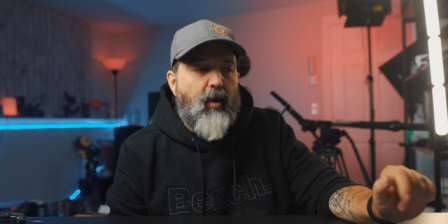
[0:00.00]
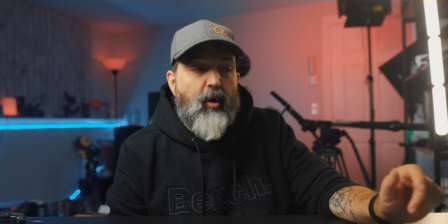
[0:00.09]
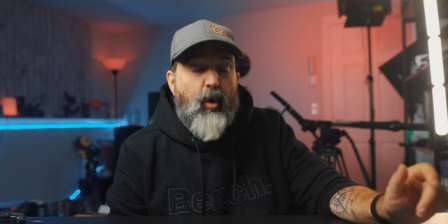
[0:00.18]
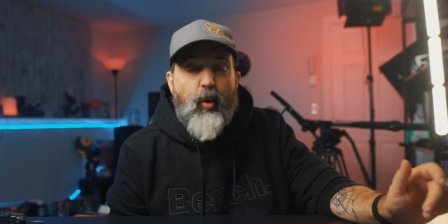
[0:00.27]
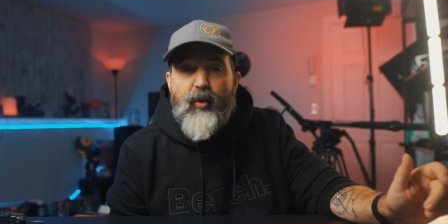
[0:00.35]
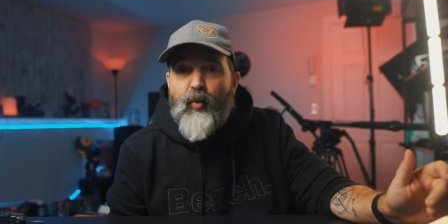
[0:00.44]

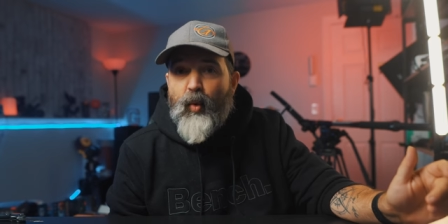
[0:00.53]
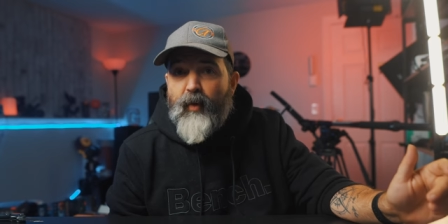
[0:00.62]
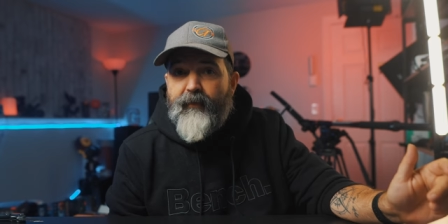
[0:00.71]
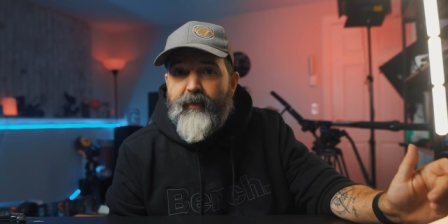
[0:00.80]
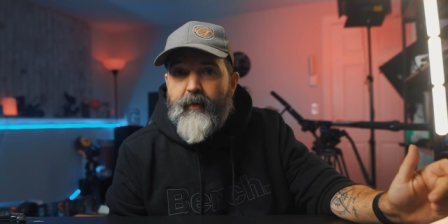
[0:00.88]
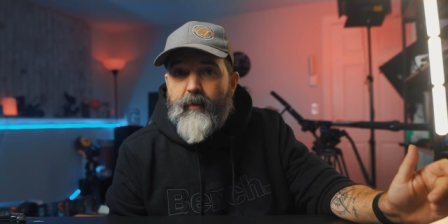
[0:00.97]

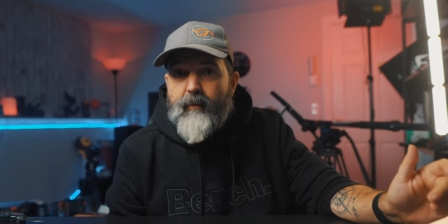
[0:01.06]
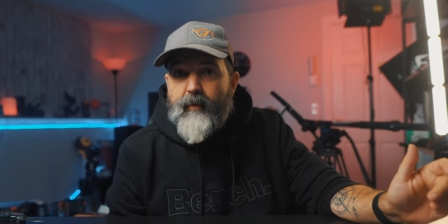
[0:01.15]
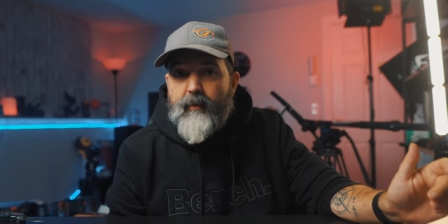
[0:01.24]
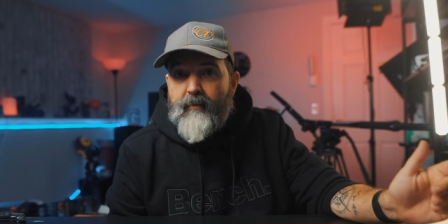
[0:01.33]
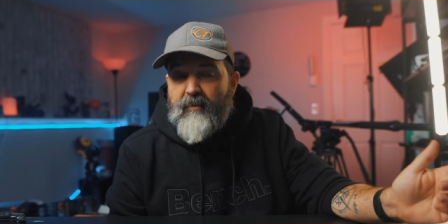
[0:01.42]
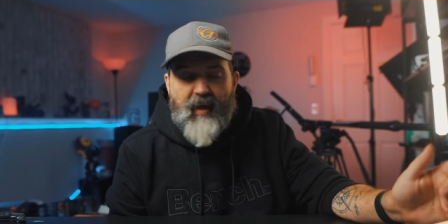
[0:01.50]
Cuthwulf,
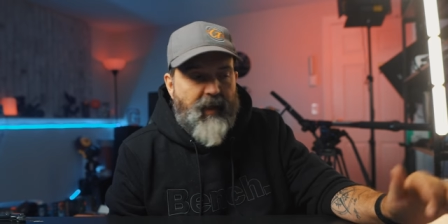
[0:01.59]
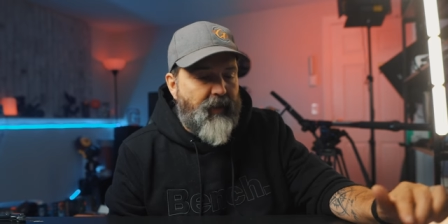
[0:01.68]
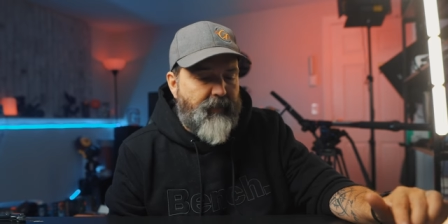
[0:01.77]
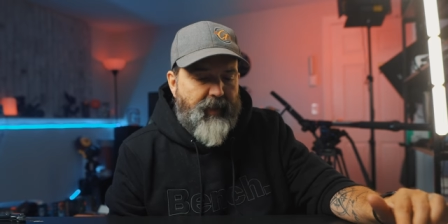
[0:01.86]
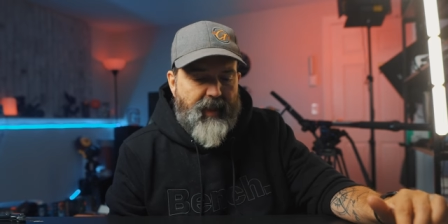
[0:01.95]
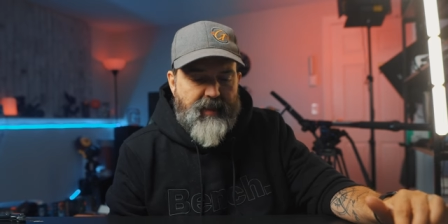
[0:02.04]

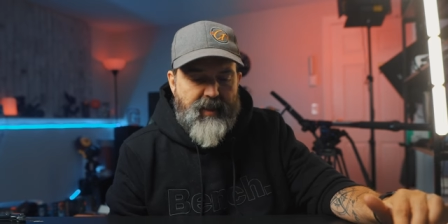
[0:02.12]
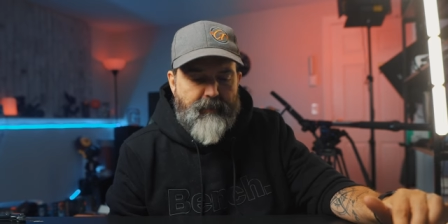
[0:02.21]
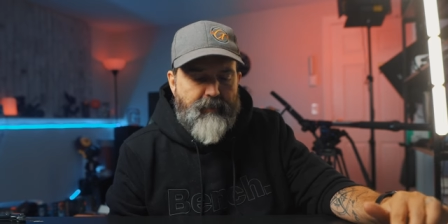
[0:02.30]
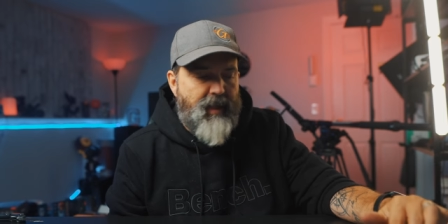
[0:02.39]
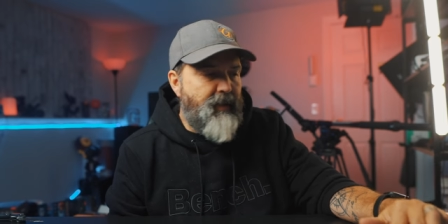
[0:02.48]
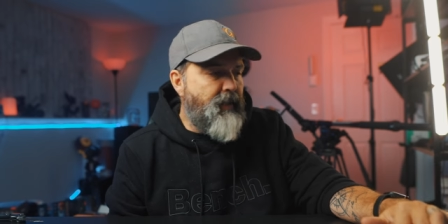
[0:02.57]
I'm guessing,
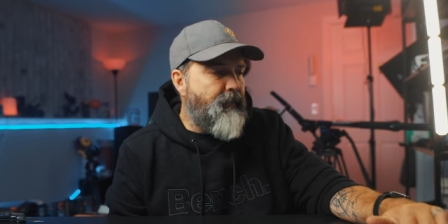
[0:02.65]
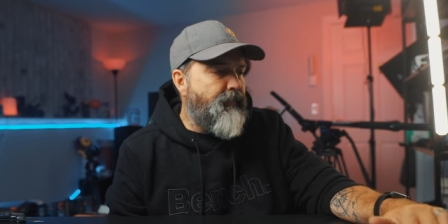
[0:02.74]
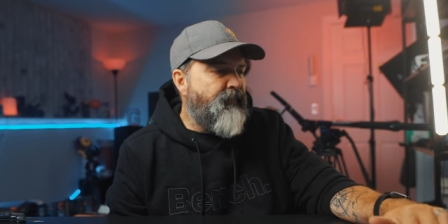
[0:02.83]
maybe.